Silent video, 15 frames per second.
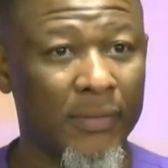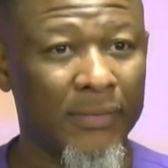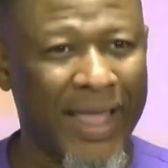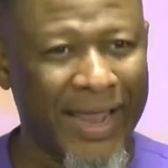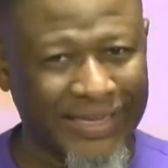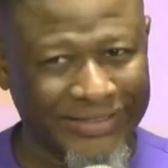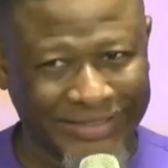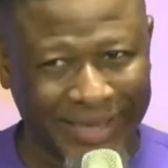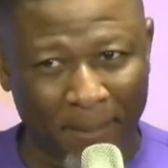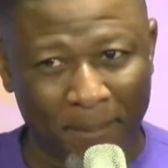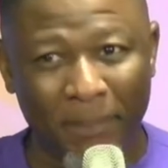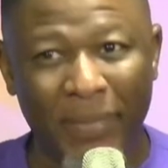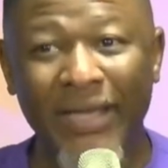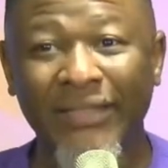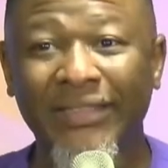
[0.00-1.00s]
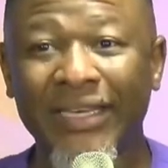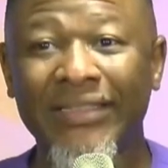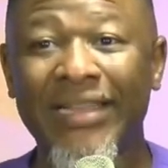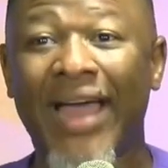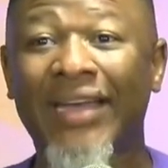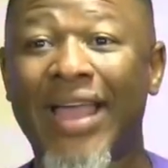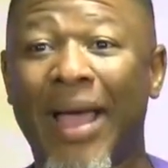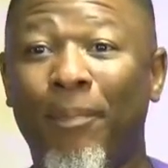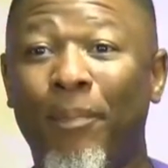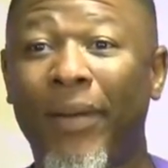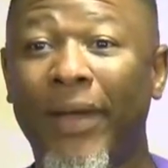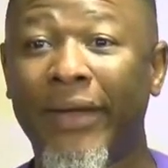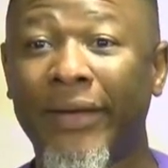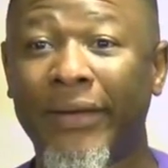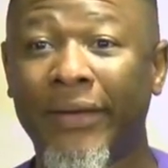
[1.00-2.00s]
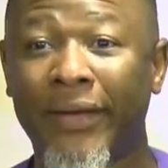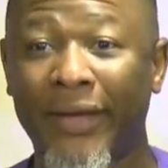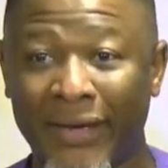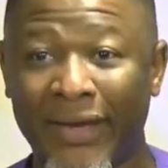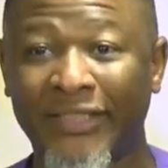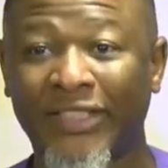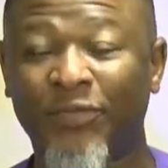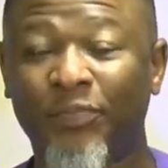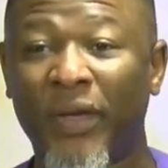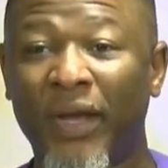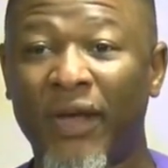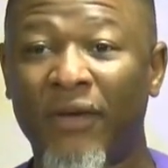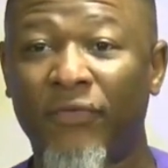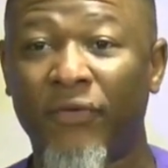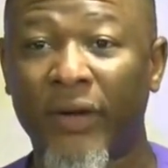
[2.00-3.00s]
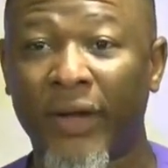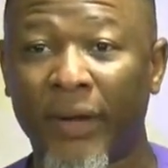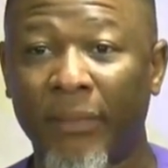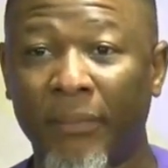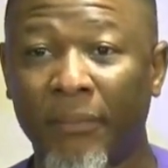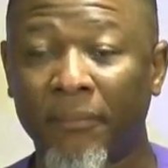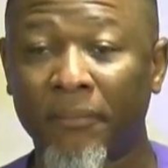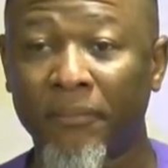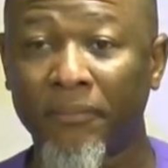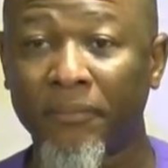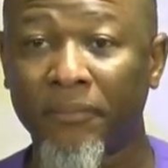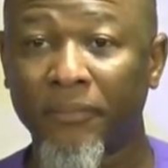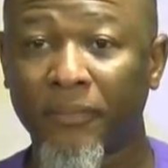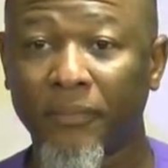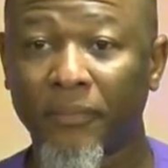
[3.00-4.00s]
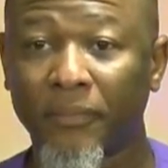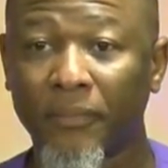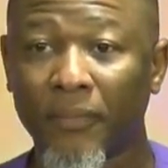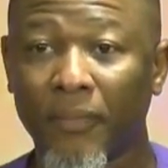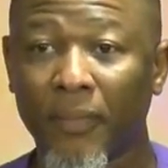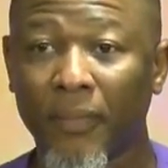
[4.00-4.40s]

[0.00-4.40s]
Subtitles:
There is a music that they are playing in the spirit for them.